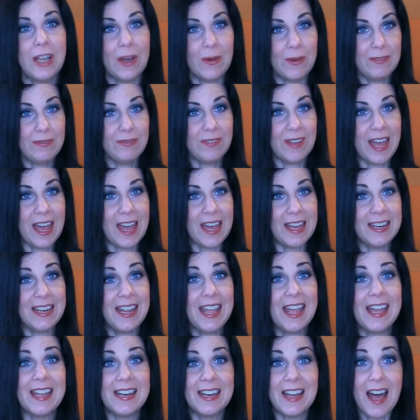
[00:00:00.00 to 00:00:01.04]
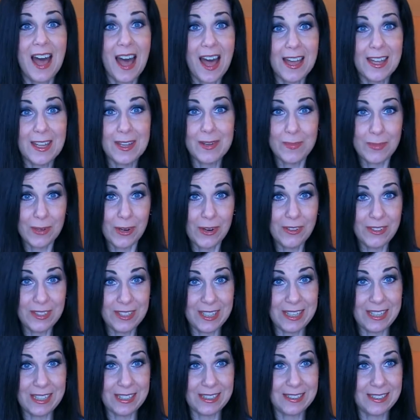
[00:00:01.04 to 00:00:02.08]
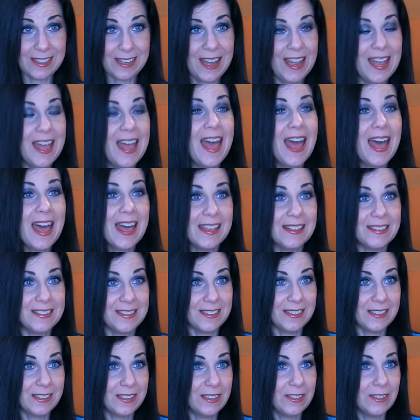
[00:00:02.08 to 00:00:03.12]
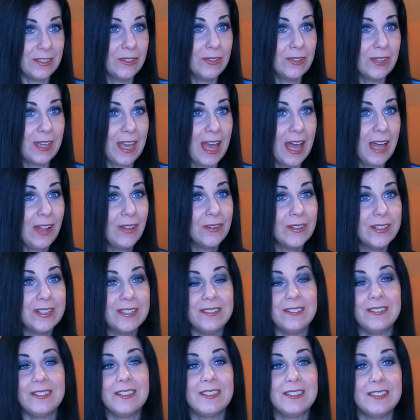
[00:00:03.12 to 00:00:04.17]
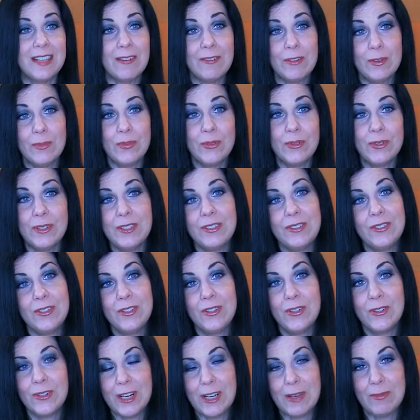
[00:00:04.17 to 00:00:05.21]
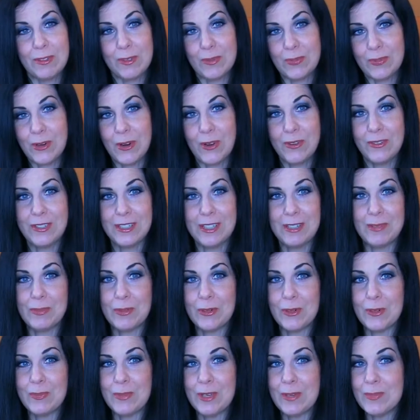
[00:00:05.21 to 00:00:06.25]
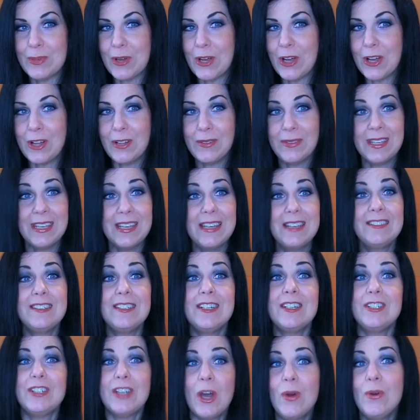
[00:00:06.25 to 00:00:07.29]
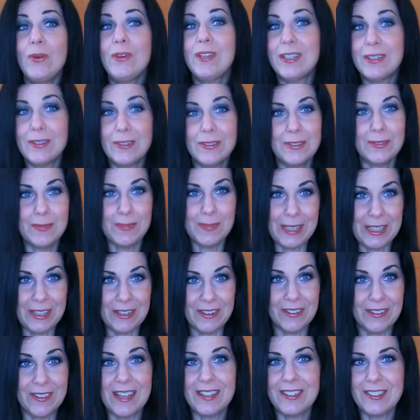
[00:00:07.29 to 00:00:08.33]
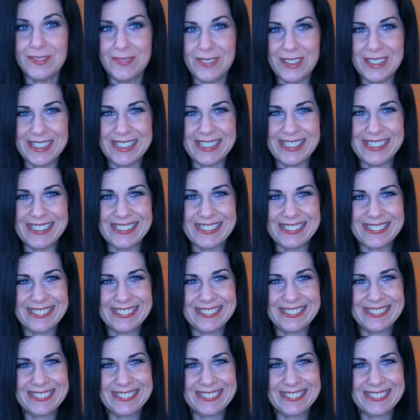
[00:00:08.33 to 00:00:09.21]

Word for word: low in fat, and high in protein. At 62 calories and 7.2 grams of protein per meatball, it's a no-guilt meal that's filling.